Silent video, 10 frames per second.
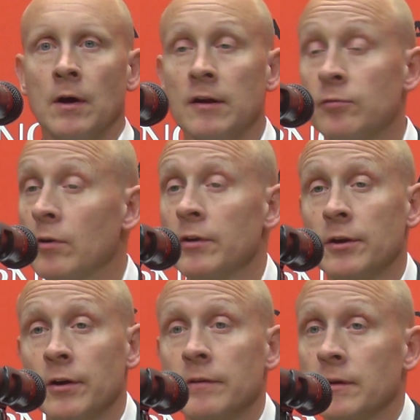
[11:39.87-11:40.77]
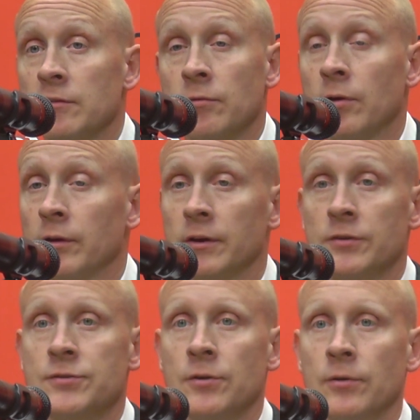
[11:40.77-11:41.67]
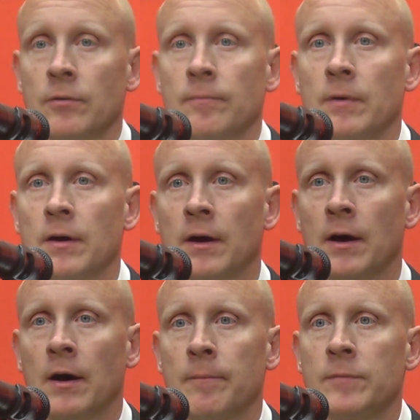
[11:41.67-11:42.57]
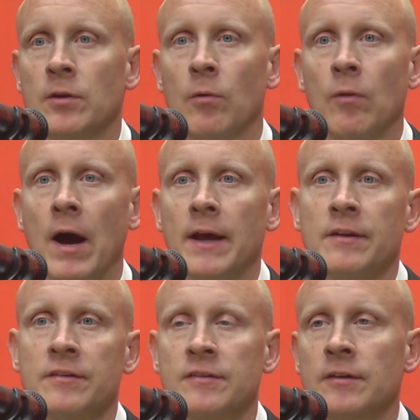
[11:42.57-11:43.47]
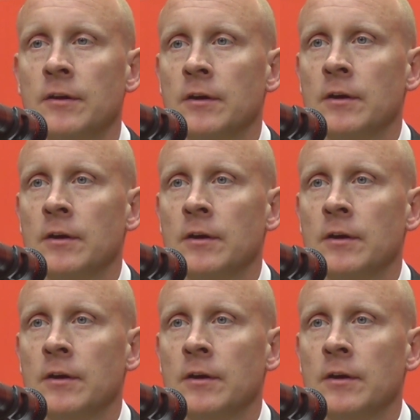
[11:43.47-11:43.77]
He's really good. He's a really good shooter. You know, Ryan's,